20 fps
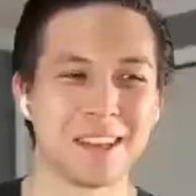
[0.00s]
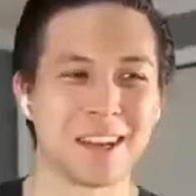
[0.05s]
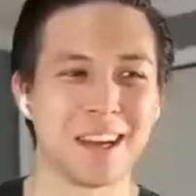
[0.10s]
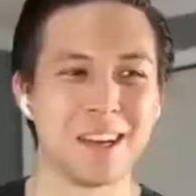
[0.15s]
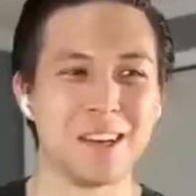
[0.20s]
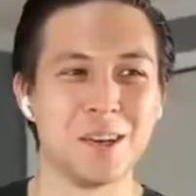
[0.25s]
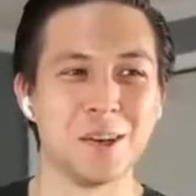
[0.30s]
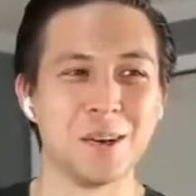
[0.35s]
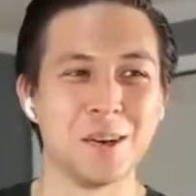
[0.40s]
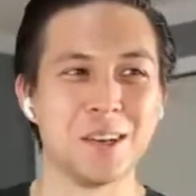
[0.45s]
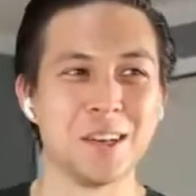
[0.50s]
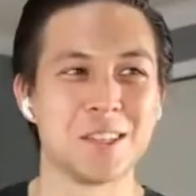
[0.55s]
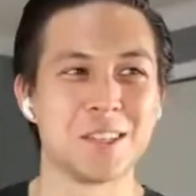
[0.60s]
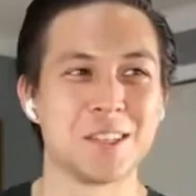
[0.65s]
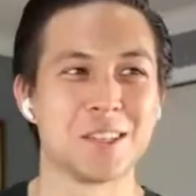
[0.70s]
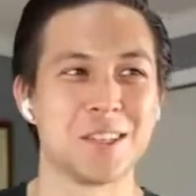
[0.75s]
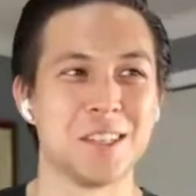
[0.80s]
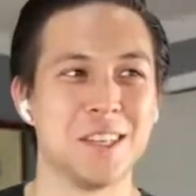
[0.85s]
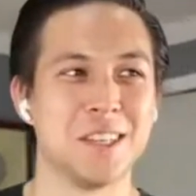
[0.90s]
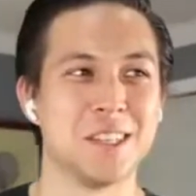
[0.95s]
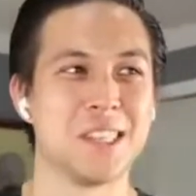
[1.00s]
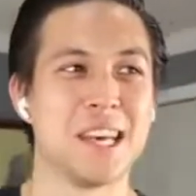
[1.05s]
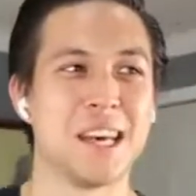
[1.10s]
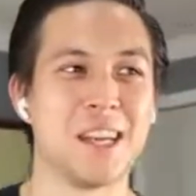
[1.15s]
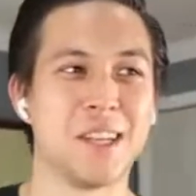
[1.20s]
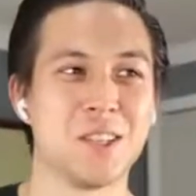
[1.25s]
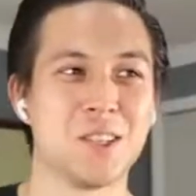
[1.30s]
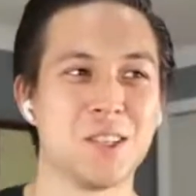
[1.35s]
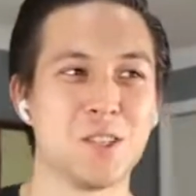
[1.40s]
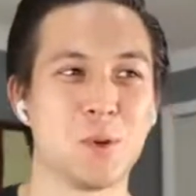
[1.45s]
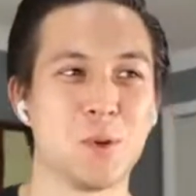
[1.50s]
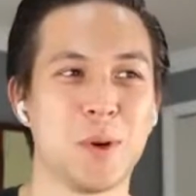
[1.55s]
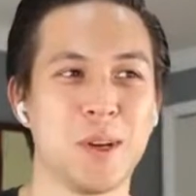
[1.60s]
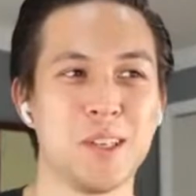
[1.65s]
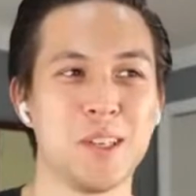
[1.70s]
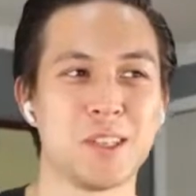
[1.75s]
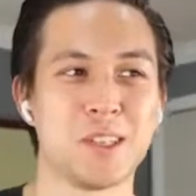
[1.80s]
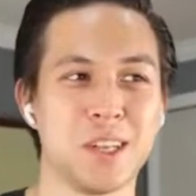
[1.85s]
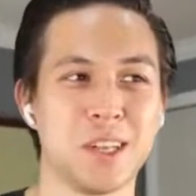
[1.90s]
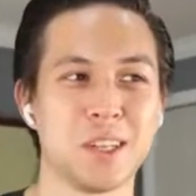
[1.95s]
I notice is that it's
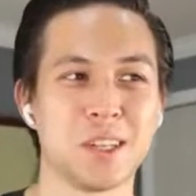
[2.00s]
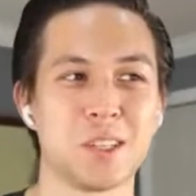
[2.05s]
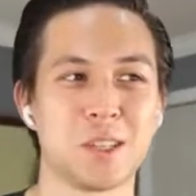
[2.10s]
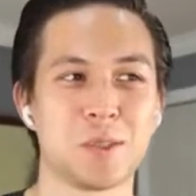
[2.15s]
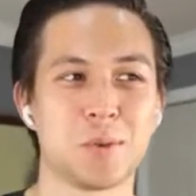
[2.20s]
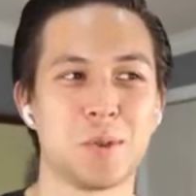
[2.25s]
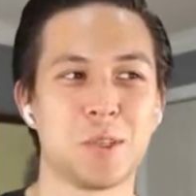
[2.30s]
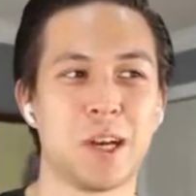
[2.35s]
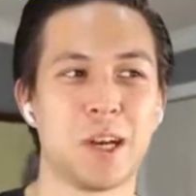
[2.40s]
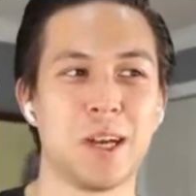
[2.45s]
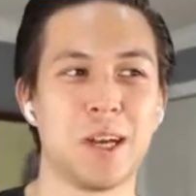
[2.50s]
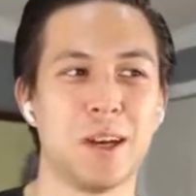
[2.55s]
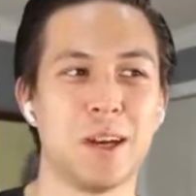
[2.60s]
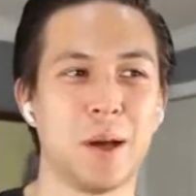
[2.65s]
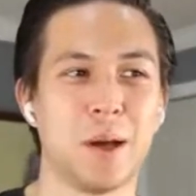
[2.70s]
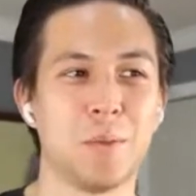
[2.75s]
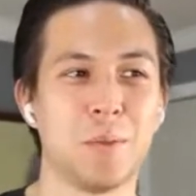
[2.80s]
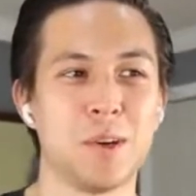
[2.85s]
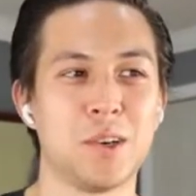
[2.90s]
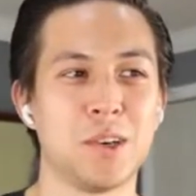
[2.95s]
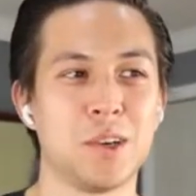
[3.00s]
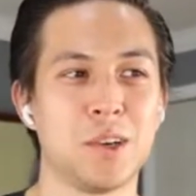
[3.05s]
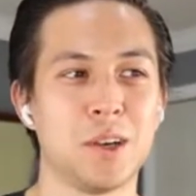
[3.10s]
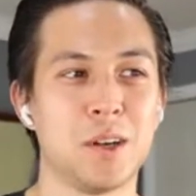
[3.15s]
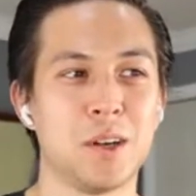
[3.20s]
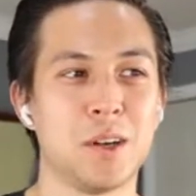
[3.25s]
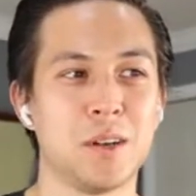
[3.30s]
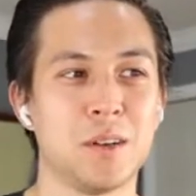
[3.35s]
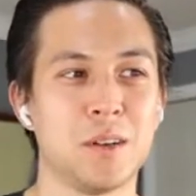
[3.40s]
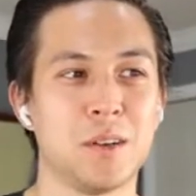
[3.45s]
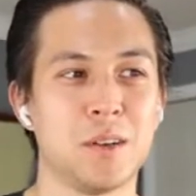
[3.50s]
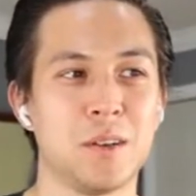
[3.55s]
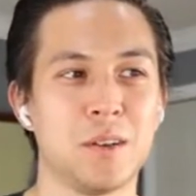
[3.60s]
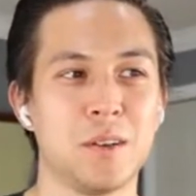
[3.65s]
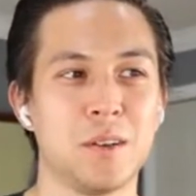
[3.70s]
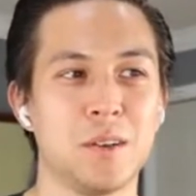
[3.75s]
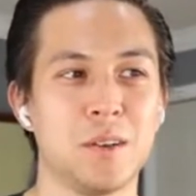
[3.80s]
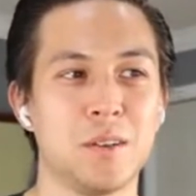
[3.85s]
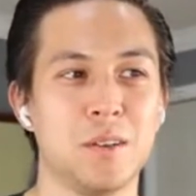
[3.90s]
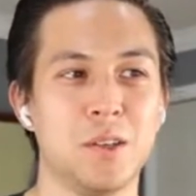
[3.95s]
26, which I wonder.
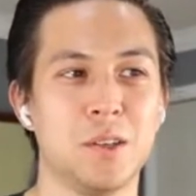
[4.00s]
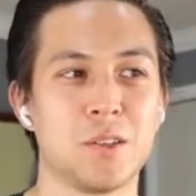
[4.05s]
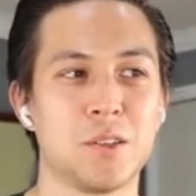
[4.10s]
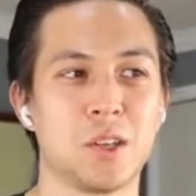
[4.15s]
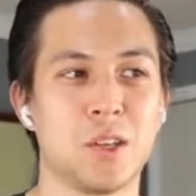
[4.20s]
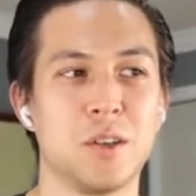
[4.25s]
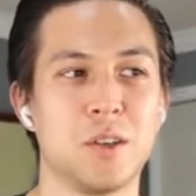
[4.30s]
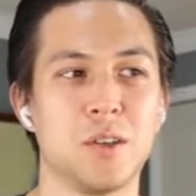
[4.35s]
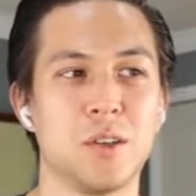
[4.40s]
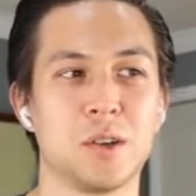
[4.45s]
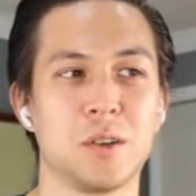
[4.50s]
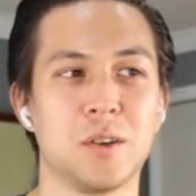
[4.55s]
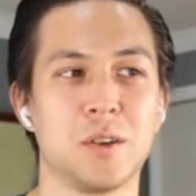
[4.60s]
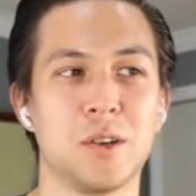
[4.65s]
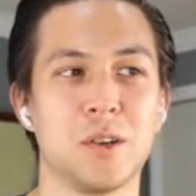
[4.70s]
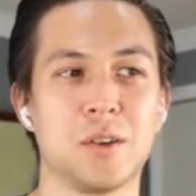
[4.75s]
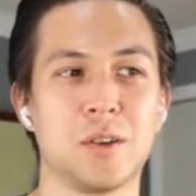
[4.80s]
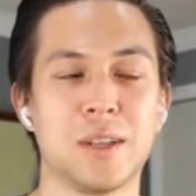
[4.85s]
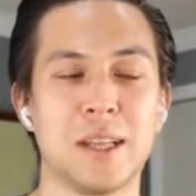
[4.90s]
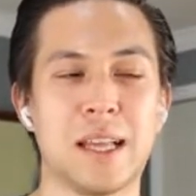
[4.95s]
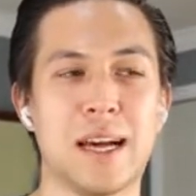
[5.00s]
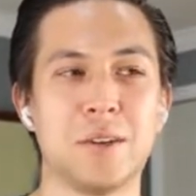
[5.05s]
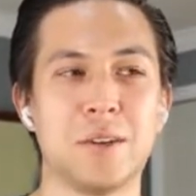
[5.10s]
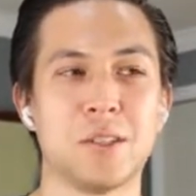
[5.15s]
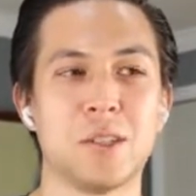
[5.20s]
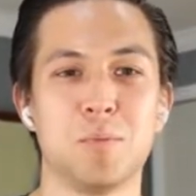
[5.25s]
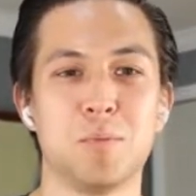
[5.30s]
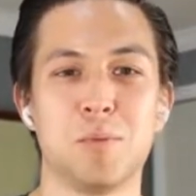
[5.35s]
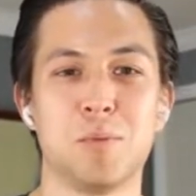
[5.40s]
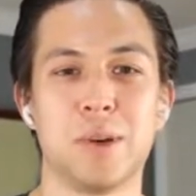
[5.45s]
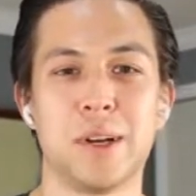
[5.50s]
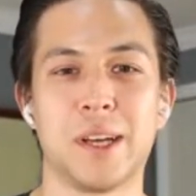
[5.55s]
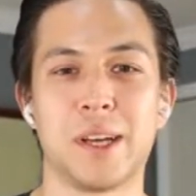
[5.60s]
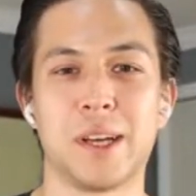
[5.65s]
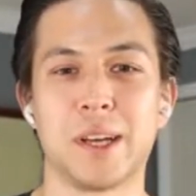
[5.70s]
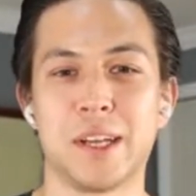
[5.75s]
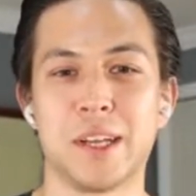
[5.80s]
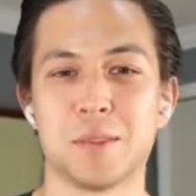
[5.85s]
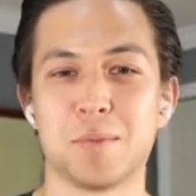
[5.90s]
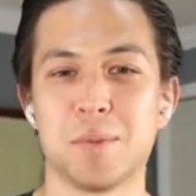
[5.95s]
You're allowed to
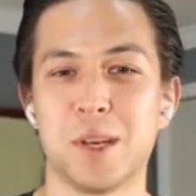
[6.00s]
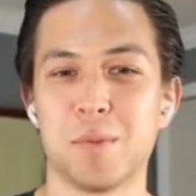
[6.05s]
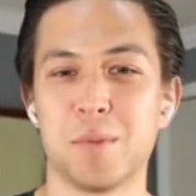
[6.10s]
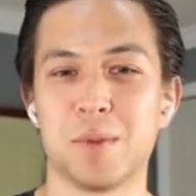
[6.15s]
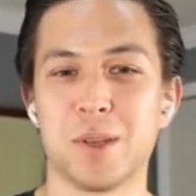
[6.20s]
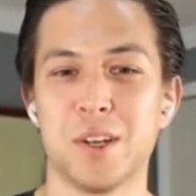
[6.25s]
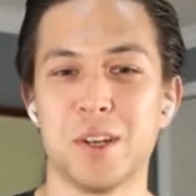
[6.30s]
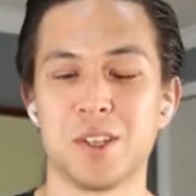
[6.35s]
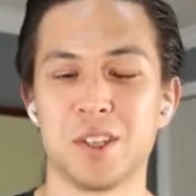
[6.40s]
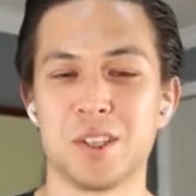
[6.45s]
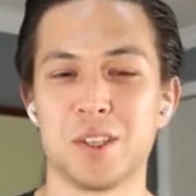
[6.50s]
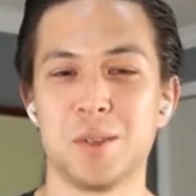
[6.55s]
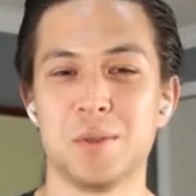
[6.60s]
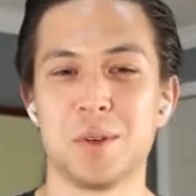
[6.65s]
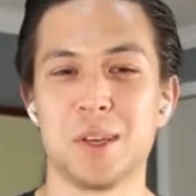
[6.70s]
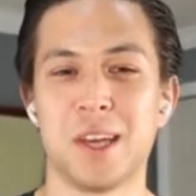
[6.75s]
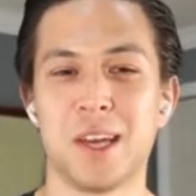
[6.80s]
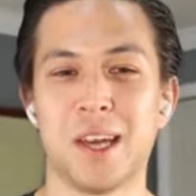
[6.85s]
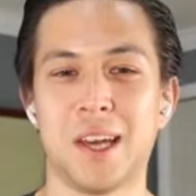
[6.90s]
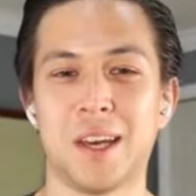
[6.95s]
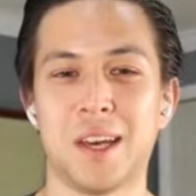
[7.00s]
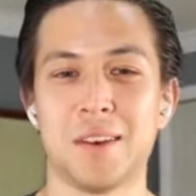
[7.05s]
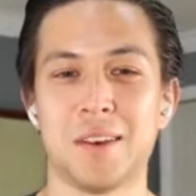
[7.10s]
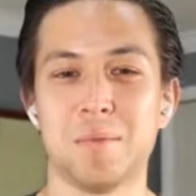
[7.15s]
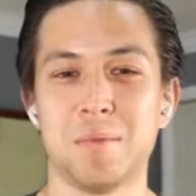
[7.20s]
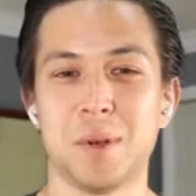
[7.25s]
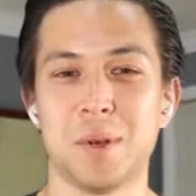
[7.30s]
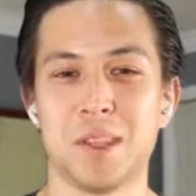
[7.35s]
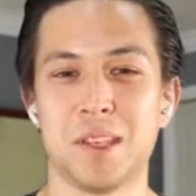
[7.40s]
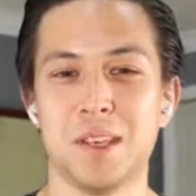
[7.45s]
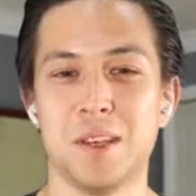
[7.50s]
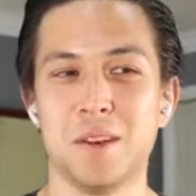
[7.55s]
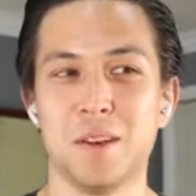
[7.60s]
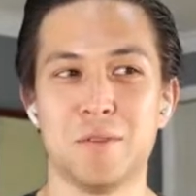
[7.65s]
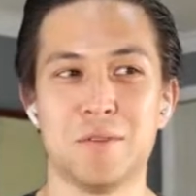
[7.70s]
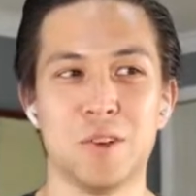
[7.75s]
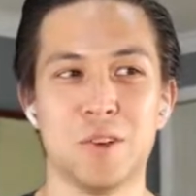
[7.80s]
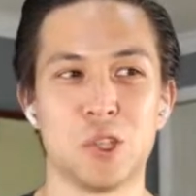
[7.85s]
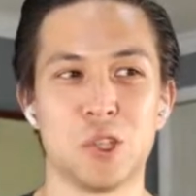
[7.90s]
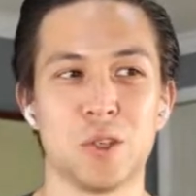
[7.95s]
bring as many players as you can, but the
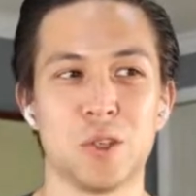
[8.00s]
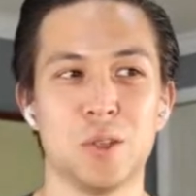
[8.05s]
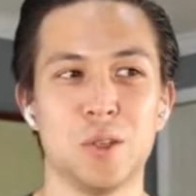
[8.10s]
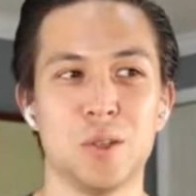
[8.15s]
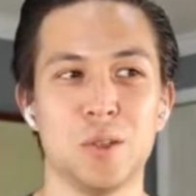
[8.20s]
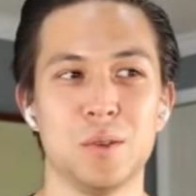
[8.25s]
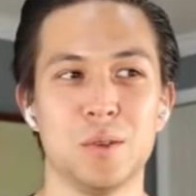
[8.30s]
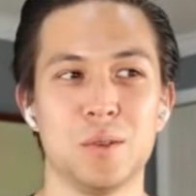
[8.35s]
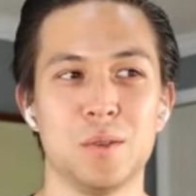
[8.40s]
official